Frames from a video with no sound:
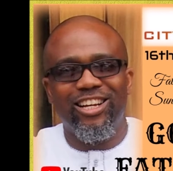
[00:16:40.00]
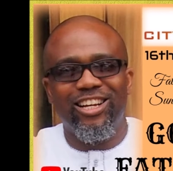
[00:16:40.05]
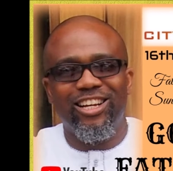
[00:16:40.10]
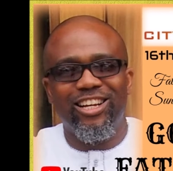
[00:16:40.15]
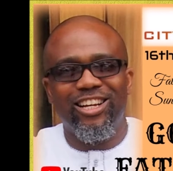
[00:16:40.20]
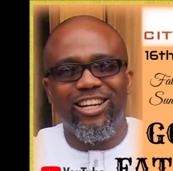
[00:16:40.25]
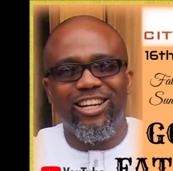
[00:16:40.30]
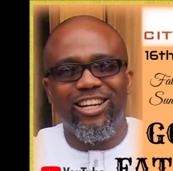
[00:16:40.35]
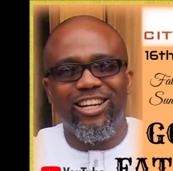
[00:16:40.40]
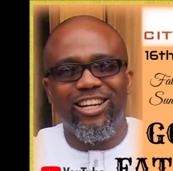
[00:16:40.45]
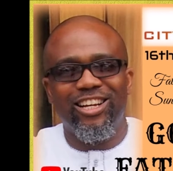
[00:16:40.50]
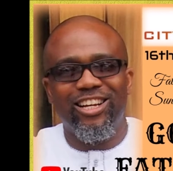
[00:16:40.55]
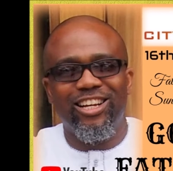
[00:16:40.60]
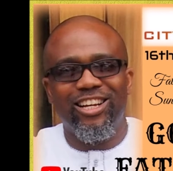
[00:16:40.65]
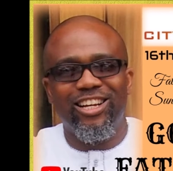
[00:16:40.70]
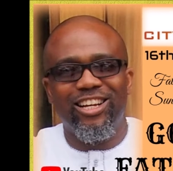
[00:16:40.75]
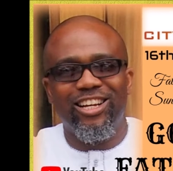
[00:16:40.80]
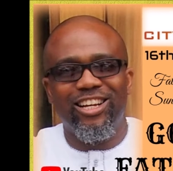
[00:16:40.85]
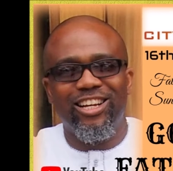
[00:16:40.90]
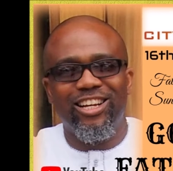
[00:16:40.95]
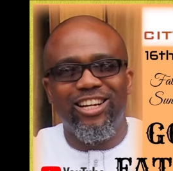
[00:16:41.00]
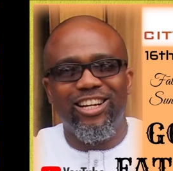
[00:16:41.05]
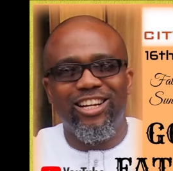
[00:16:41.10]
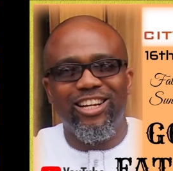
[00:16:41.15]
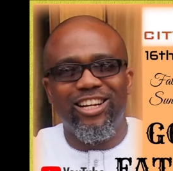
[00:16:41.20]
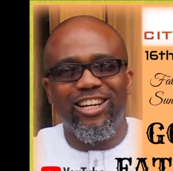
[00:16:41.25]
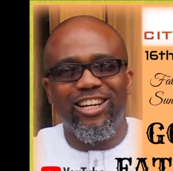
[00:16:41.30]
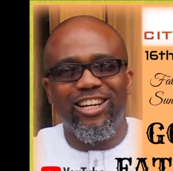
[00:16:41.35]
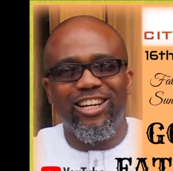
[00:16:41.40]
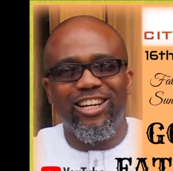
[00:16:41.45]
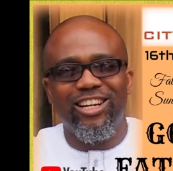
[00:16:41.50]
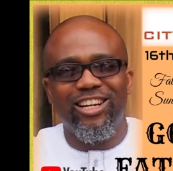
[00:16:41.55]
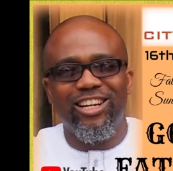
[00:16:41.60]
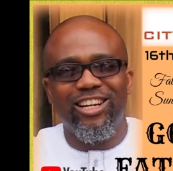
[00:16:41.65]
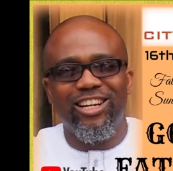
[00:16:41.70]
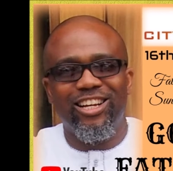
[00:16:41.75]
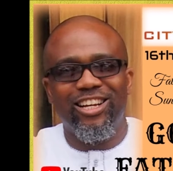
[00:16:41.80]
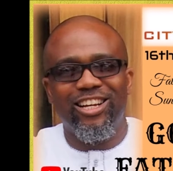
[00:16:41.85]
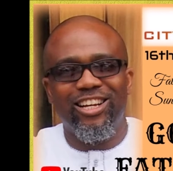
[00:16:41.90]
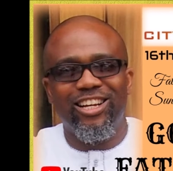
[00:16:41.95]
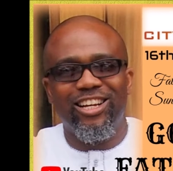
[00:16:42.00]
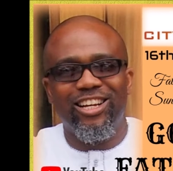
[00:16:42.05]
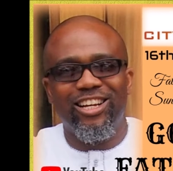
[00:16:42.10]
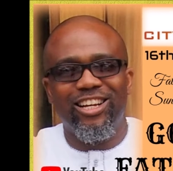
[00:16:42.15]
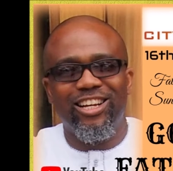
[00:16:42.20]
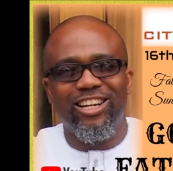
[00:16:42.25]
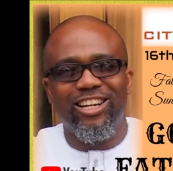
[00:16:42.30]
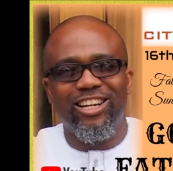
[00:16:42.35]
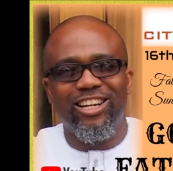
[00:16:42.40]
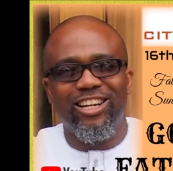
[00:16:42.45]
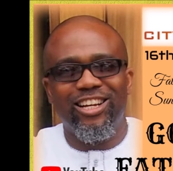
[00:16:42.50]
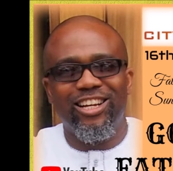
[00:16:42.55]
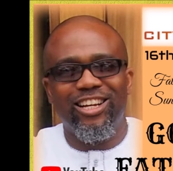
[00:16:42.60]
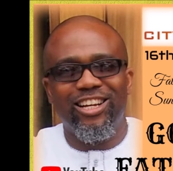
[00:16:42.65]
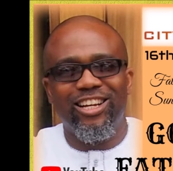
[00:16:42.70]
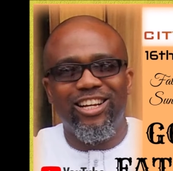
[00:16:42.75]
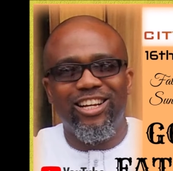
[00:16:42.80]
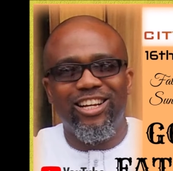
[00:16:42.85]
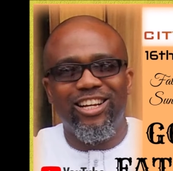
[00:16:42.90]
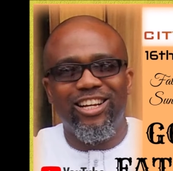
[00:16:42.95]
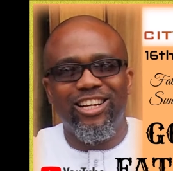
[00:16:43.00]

[no speech]